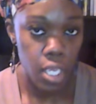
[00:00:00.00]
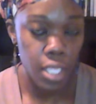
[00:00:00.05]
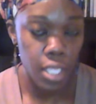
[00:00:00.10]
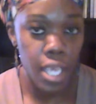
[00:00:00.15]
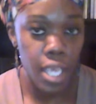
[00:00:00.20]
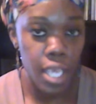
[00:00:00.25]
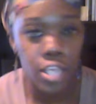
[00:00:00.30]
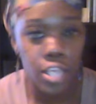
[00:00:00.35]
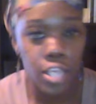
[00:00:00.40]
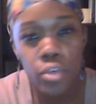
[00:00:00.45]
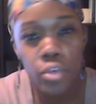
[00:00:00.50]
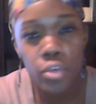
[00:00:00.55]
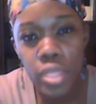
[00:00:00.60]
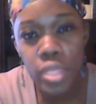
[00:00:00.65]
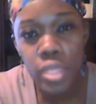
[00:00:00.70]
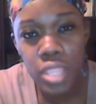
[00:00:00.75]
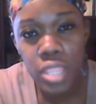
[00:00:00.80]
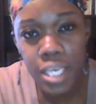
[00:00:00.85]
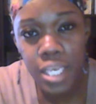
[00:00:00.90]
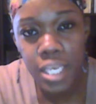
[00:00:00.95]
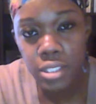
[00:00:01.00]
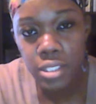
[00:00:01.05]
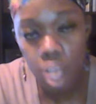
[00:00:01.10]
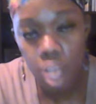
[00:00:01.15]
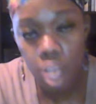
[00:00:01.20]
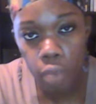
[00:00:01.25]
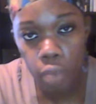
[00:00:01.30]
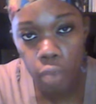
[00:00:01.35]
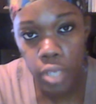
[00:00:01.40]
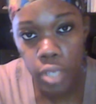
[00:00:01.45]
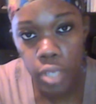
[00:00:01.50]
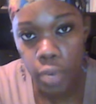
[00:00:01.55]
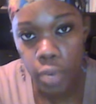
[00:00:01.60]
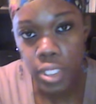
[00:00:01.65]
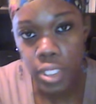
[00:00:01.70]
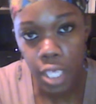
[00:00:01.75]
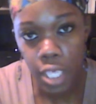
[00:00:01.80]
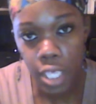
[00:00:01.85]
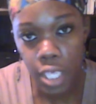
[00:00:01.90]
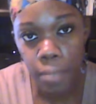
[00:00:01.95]
Yeah, you wouldn't think salt would go
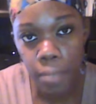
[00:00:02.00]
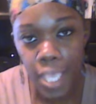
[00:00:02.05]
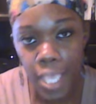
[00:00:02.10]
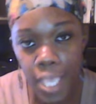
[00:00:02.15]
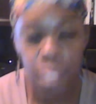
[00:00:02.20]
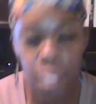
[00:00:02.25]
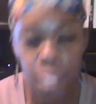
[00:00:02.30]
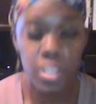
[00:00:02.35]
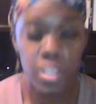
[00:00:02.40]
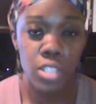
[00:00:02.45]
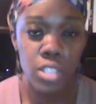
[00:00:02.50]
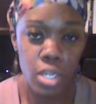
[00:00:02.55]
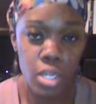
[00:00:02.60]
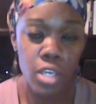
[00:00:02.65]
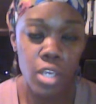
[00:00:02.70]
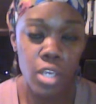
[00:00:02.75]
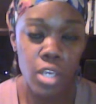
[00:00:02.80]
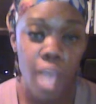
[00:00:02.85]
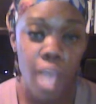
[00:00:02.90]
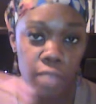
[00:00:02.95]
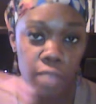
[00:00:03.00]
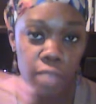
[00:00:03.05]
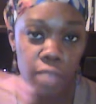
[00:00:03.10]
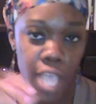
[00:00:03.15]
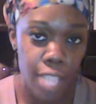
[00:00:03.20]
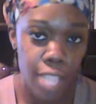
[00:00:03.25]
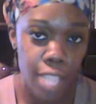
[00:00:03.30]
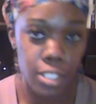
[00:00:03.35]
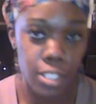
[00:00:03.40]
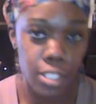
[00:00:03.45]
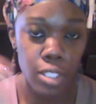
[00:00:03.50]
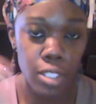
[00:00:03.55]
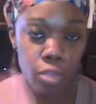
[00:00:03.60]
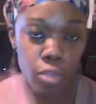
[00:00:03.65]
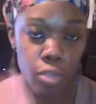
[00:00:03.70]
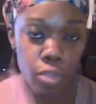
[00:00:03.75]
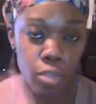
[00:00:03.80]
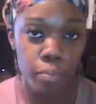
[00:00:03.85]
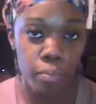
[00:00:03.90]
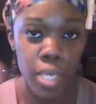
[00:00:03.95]
into cupcakes, but you have to add just a
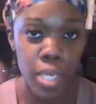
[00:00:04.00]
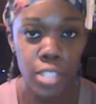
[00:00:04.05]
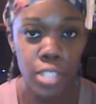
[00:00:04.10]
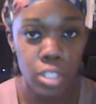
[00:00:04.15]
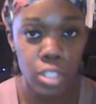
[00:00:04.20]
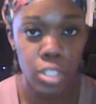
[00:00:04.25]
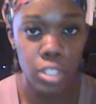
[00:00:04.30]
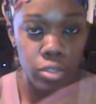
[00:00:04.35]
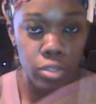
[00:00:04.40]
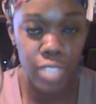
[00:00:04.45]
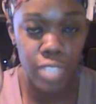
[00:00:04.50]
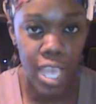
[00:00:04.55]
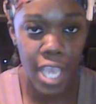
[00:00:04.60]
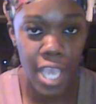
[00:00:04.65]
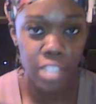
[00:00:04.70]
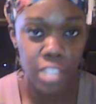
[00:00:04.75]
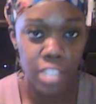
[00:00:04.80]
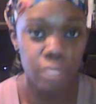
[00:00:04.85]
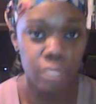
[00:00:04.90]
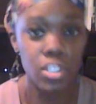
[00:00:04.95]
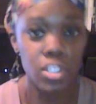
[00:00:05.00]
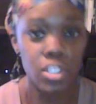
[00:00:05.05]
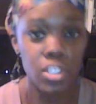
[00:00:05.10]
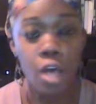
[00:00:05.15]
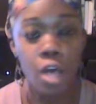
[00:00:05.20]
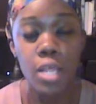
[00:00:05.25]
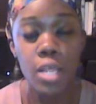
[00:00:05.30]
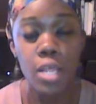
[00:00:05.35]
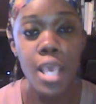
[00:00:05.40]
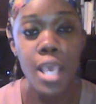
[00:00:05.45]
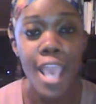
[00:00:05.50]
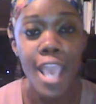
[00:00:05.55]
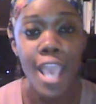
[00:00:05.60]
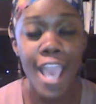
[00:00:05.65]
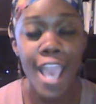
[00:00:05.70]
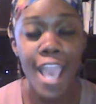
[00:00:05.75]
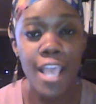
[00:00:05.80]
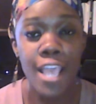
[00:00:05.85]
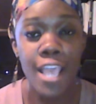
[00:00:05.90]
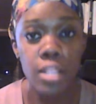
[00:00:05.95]
little pinch, a little dash of salt.
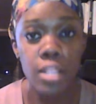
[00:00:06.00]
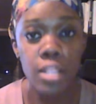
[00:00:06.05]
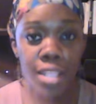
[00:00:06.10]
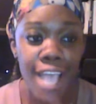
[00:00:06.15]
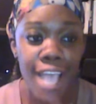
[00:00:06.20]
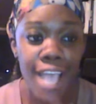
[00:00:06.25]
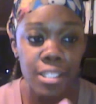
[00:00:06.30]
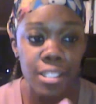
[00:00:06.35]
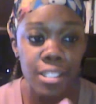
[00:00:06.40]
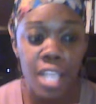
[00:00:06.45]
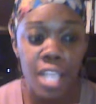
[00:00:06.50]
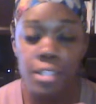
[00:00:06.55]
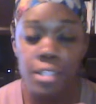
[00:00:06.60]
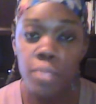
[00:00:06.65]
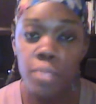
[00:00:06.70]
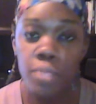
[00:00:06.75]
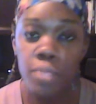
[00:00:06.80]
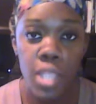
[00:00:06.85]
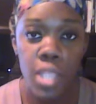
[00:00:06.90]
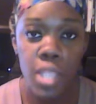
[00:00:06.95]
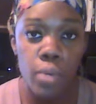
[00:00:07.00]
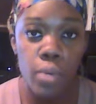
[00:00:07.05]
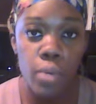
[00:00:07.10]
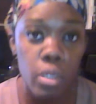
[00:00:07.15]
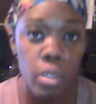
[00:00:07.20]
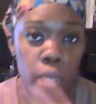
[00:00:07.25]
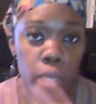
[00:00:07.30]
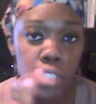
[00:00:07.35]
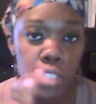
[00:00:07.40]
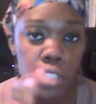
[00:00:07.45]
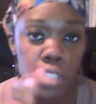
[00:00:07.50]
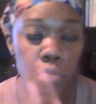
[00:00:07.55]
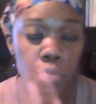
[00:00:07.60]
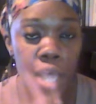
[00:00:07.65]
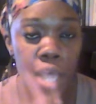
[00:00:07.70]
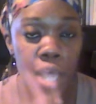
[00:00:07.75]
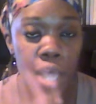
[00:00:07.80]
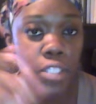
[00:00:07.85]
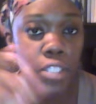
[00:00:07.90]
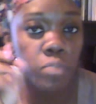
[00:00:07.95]
And that's not something that we're going to
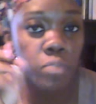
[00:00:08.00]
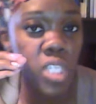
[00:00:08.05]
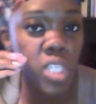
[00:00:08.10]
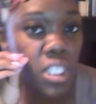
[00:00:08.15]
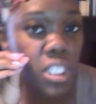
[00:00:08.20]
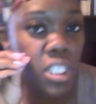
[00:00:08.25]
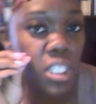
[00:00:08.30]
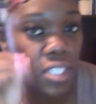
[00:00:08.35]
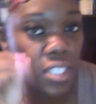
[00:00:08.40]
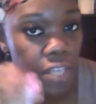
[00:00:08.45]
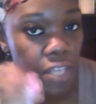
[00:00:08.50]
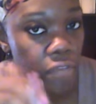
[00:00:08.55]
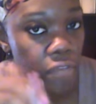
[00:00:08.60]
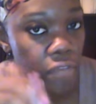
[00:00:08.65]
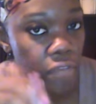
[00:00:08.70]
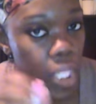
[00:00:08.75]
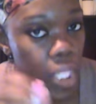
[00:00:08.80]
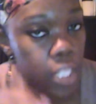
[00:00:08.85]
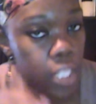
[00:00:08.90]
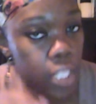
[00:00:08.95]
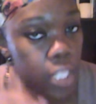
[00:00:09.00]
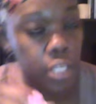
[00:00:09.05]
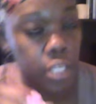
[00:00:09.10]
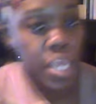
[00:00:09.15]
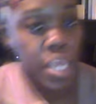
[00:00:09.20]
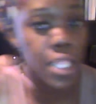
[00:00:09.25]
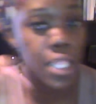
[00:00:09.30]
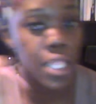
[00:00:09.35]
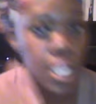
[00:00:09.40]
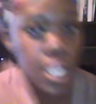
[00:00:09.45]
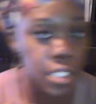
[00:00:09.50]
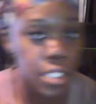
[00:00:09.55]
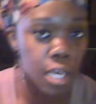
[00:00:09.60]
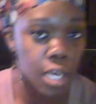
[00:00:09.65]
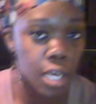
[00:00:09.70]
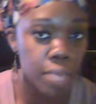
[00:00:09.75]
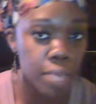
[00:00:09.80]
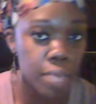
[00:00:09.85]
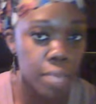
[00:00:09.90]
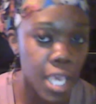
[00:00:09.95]
buy specifically to make these
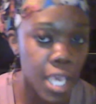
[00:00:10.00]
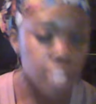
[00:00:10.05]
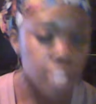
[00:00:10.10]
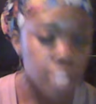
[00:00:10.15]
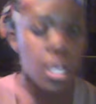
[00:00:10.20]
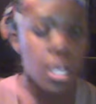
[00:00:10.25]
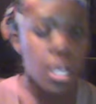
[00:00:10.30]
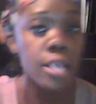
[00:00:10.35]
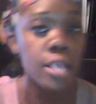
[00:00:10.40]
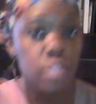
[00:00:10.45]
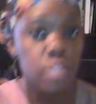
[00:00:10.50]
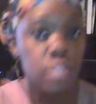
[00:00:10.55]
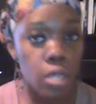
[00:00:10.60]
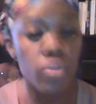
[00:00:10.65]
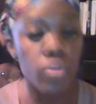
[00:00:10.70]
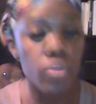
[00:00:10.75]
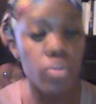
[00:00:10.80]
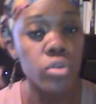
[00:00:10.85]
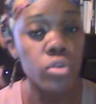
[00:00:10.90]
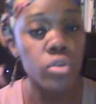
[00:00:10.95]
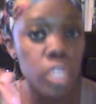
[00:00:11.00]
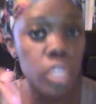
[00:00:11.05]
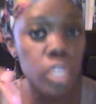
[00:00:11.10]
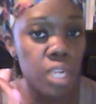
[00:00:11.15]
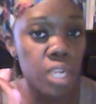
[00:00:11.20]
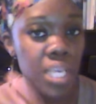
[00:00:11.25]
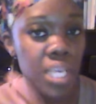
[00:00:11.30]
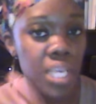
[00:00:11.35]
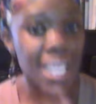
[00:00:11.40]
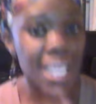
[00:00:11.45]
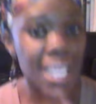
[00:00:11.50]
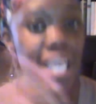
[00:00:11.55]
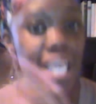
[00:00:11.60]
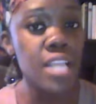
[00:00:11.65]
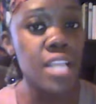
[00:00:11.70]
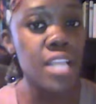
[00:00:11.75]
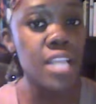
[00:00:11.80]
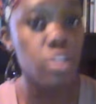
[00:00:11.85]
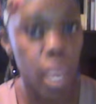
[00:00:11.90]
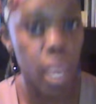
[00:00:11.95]
cupcakes. So those are going to be
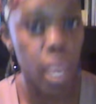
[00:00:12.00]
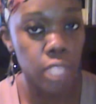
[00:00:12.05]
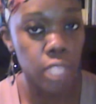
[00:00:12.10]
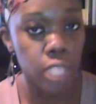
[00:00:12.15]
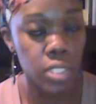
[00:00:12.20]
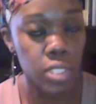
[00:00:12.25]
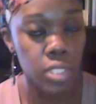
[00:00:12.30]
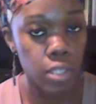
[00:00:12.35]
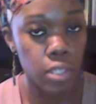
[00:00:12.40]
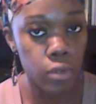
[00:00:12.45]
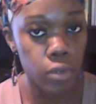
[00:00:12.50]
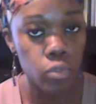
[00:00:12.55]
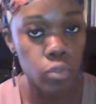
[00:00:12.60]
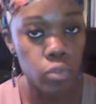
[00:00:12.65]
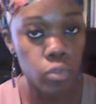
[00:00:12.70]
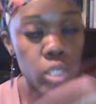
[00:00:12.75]
indirect materials.